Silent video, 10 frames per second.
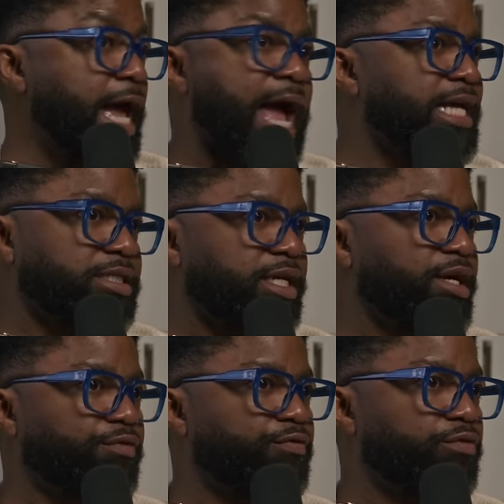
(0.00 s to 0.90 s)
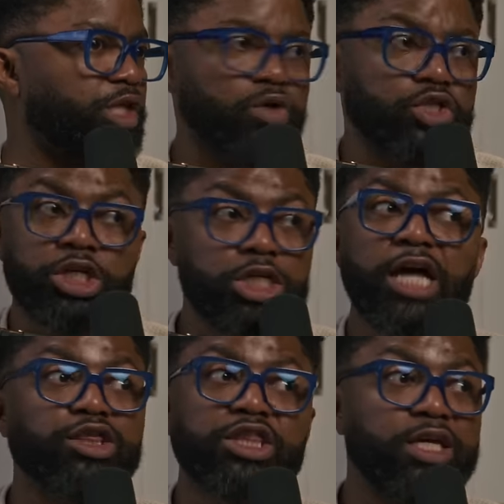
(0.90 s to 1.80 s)
as if there's
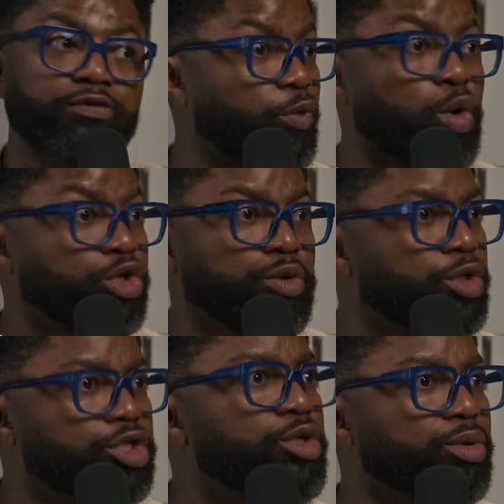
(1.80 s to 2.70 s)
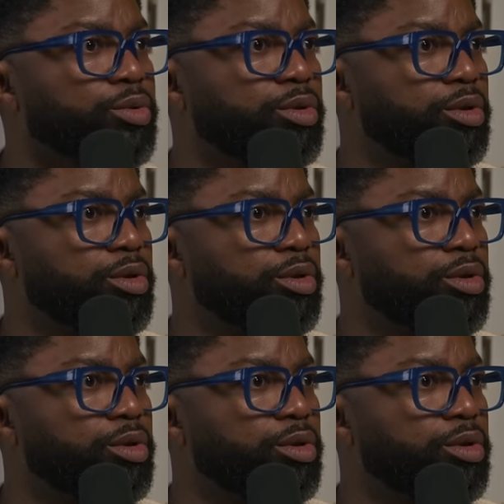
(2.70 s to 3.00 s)
nothing for you to do